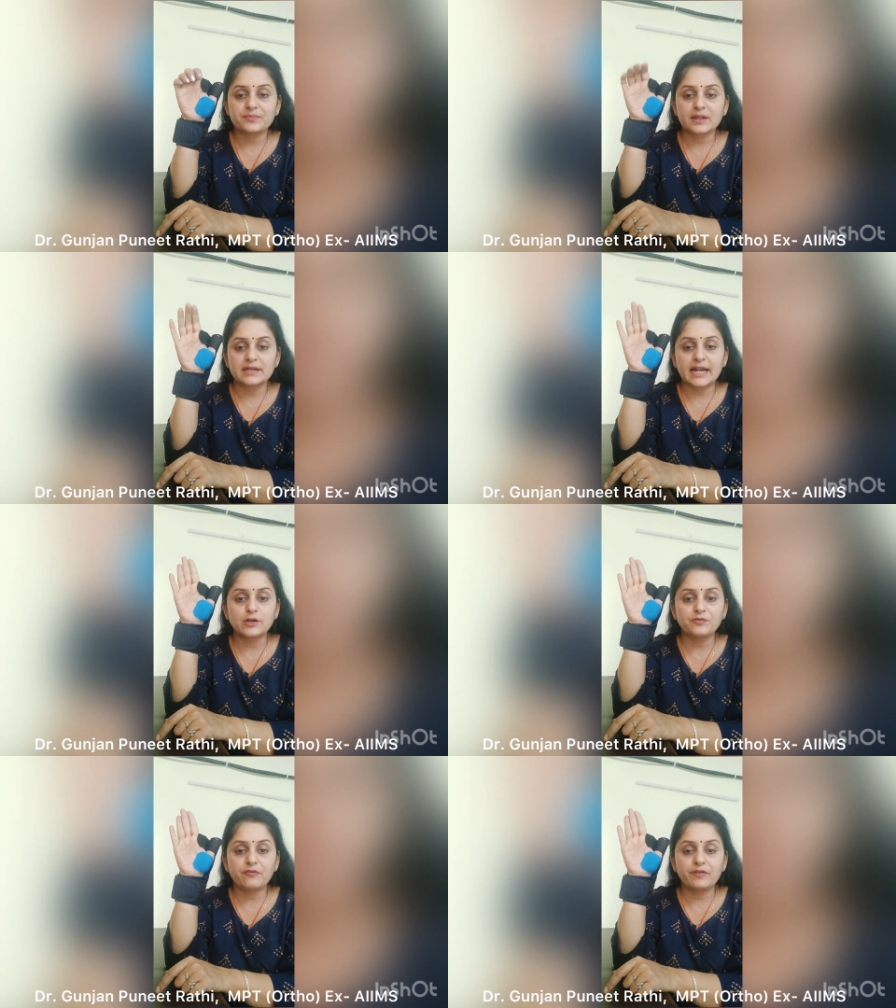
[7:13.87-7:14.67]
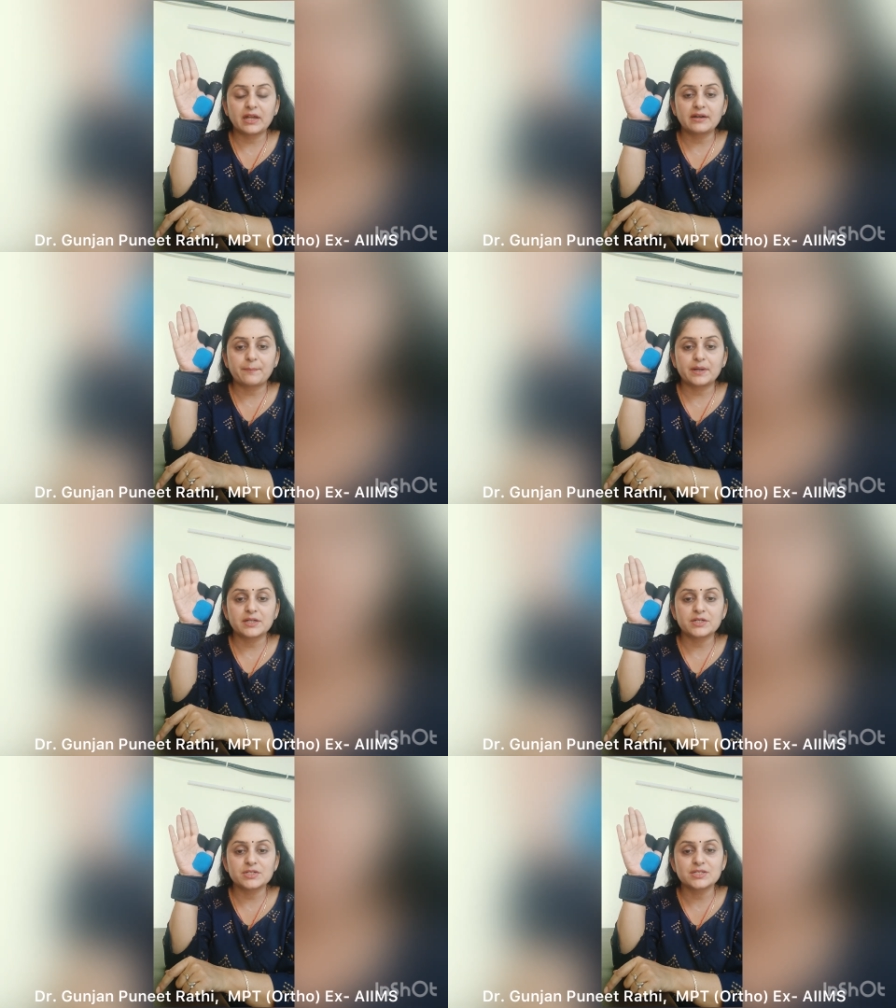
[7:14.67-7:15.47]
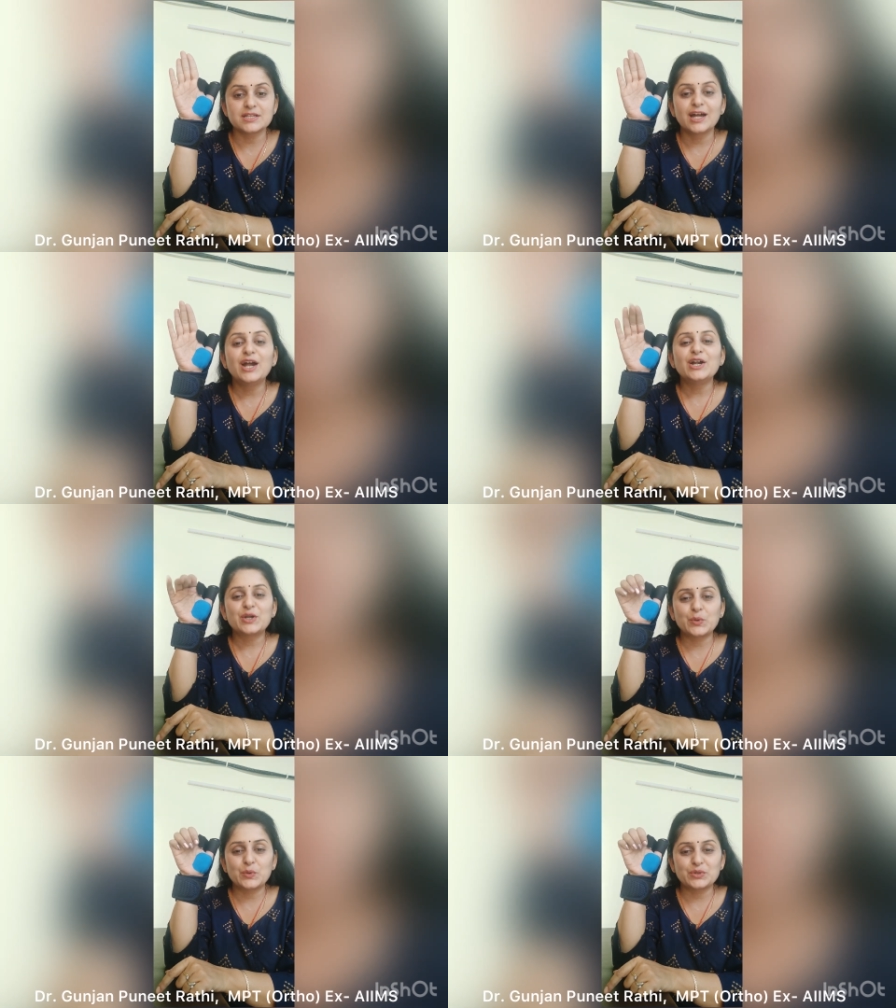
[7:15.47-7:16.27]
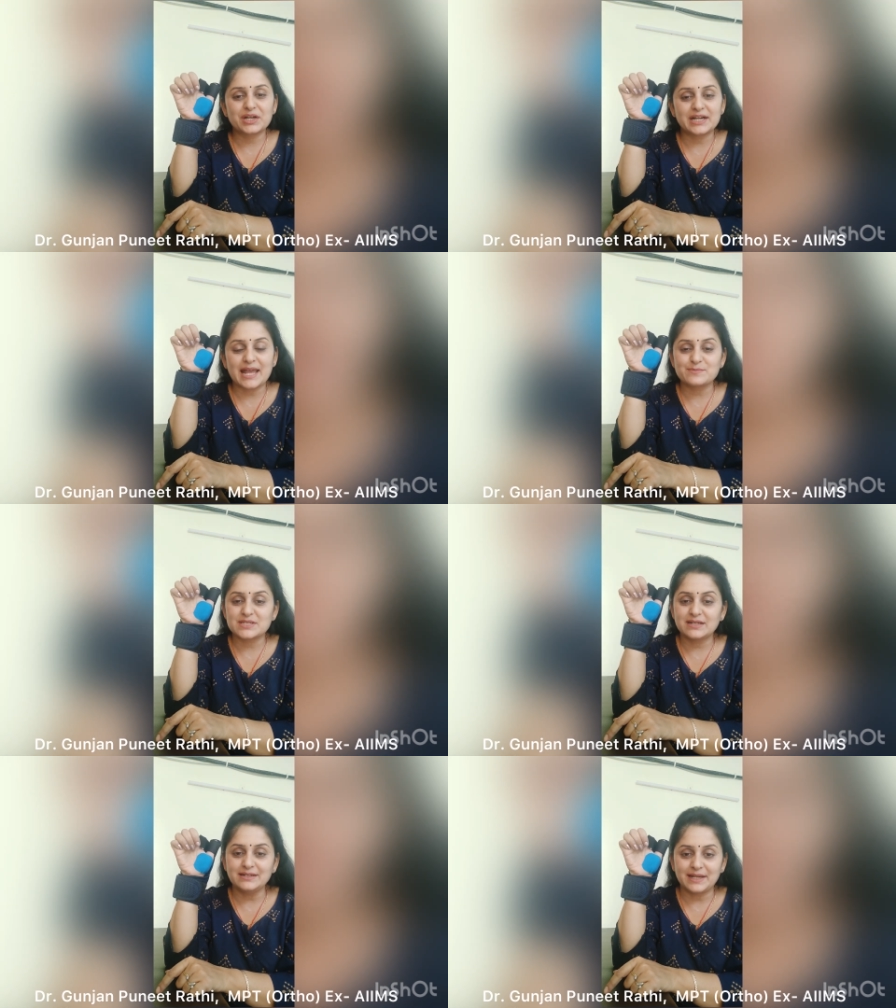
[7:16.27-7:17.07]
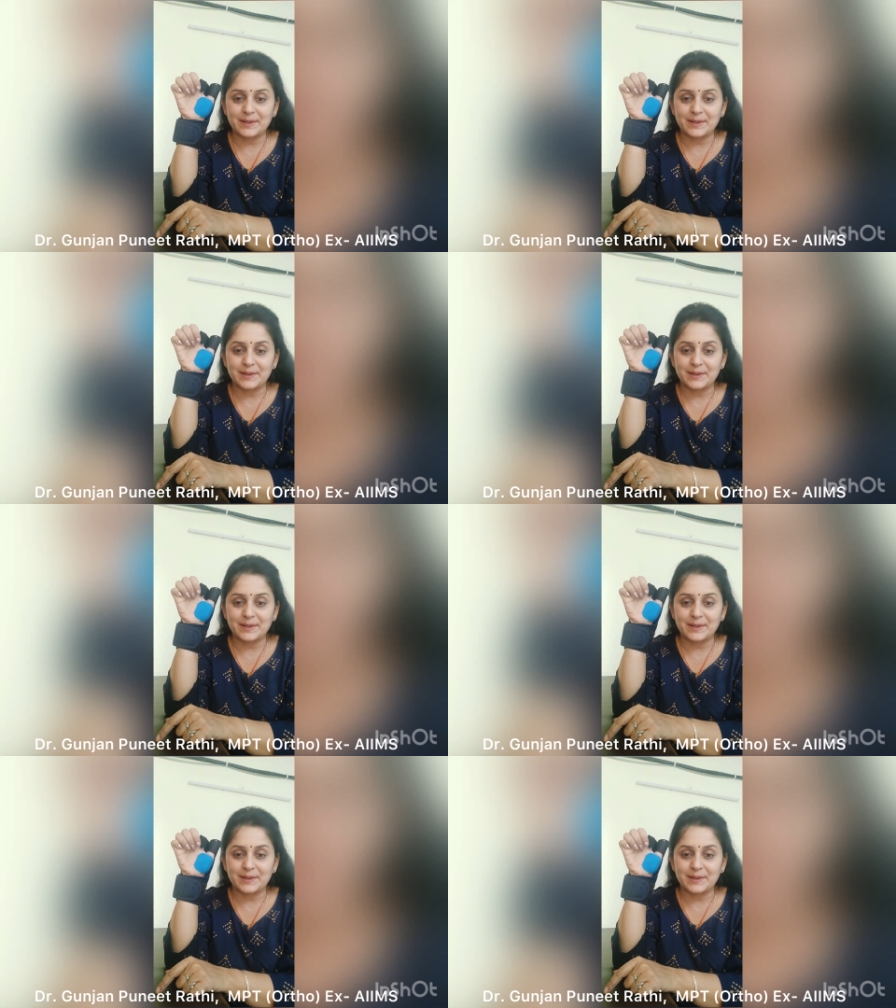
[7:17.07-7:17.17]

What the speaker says: 10 to 15 repetitions, 2 to 3 times in a day,